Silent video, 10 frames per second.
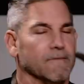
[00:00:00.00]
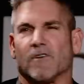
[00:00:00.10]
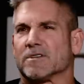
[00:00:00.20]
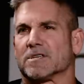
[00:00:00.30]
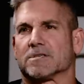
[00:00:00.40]

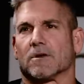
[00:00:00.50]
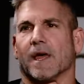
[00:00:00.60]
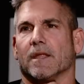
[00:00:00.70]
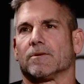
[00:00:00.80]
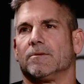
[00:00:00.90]
Francisco,
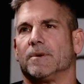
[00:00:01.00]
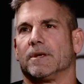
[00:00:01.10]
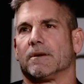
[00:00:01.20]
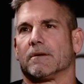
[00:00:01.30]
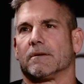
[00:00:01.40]
how long you
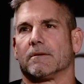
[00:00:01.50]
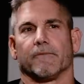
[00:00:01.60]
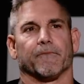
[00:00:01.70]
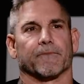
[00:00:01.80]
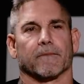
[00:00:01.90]
been here?
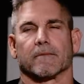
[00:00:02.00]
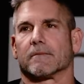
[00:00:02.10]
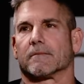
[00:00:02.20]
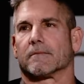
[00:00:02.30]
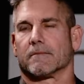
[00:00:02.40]

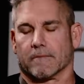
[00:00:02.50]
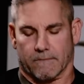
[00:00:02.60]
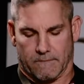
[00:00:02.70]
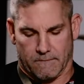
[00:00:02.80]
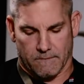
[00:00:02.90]
Uh, two
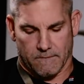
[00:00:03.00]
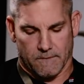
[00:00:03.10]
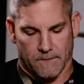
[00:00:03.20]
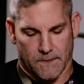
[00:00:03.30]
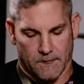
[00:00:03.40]
and a half years.
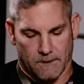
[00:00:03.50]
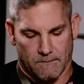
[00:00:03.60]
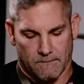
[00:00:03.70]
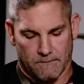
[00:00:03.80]
Yeah.